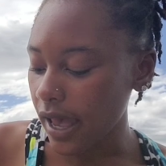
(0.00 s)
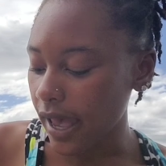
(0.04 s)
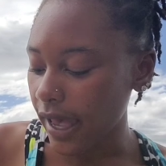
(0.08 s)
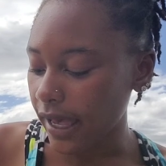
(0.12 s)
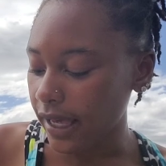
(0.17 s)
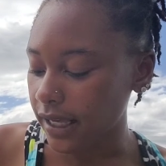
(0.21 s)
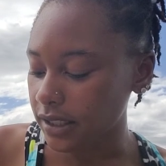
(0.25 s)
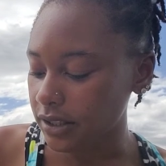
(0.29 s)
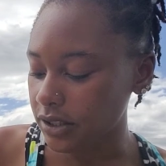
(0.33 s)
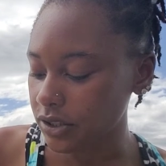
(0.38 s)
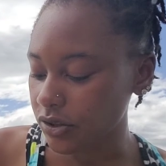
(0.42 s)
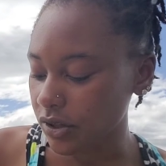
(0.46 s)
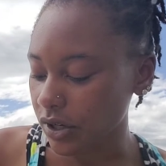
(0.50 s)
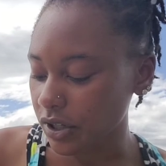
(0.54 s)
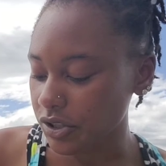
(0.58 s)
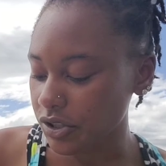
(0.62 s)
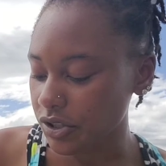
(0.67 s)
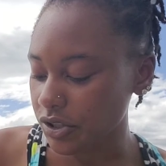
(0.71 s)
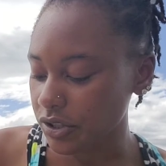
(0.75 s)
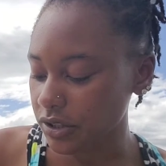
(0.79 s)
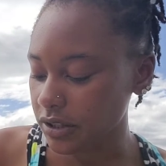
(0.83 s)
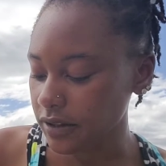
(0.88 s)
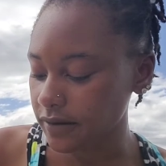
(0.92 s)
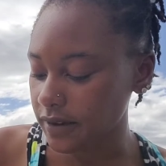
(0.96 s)
as
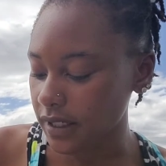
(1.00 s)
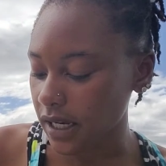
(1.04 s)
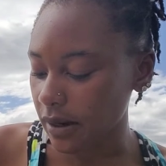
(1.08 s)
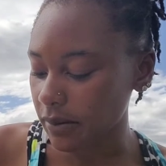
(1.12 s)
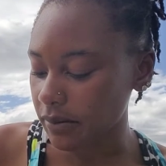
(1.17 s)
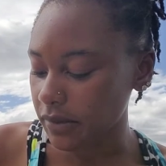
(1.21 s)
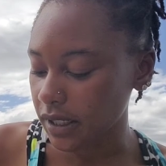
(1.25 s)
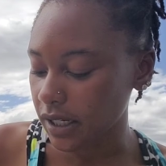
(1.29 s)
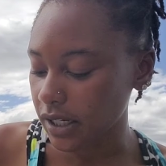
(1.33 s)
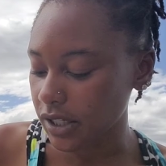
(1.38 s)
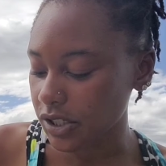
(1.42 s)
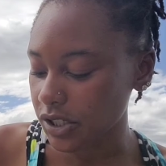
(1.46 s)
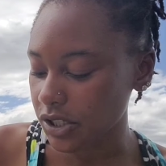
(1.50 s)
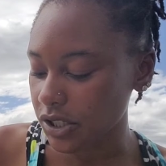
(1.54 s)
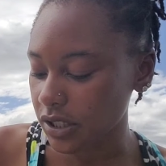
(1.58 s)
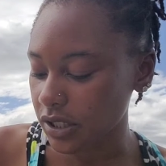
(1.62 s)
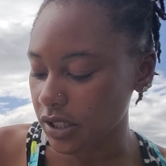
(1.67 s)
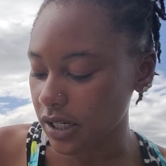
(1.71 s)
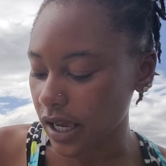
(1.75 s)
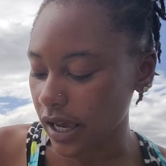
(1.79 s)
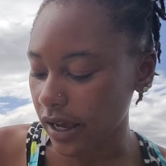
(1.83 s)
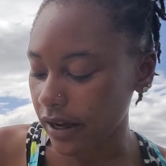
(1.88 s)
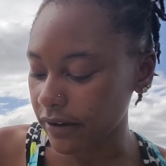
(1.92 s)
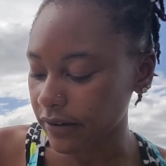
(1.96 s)
structures of
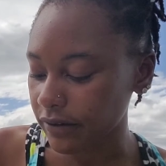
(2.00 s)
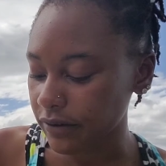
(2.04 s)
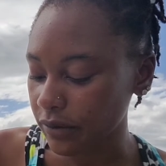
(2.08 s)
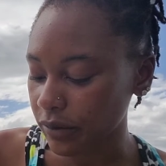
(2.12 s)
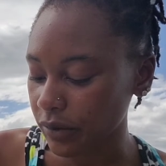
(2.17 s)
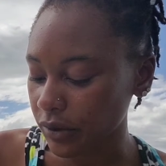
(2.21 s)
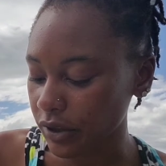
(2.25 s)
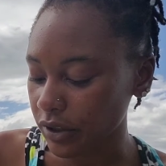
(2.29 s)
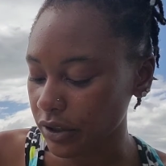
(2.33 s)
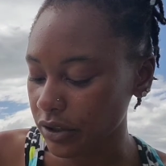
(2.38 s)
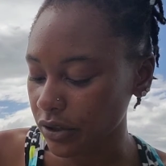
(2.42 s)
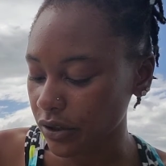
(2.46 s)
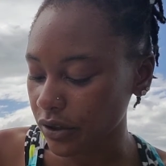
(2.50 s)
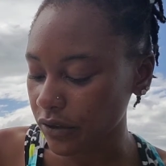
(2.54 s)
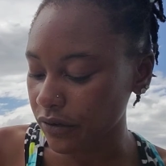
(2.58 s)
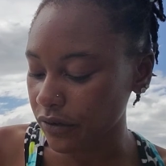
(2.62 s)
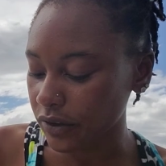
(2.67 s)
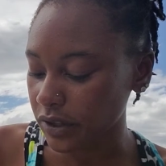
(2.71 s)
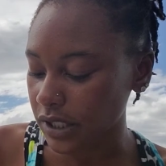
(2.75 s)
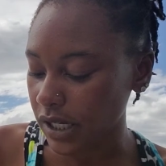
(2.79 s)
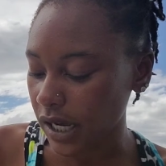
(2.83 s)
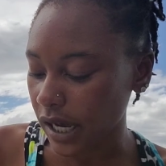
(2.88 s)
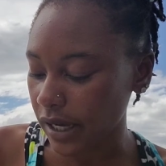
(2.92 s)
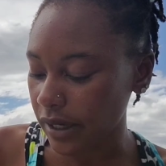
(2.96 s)
domination have worked
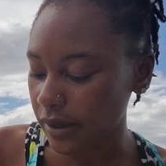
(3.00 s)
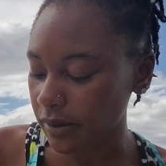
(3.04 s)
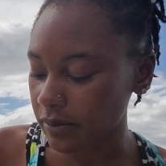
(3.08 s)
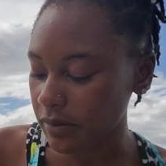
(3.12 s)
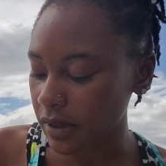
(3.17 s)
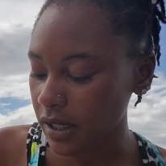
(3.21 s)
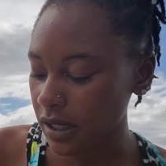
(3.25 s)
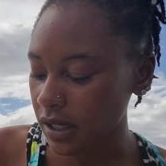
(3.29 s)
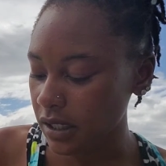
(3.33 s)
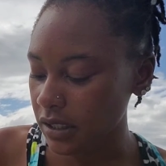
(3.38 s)
over time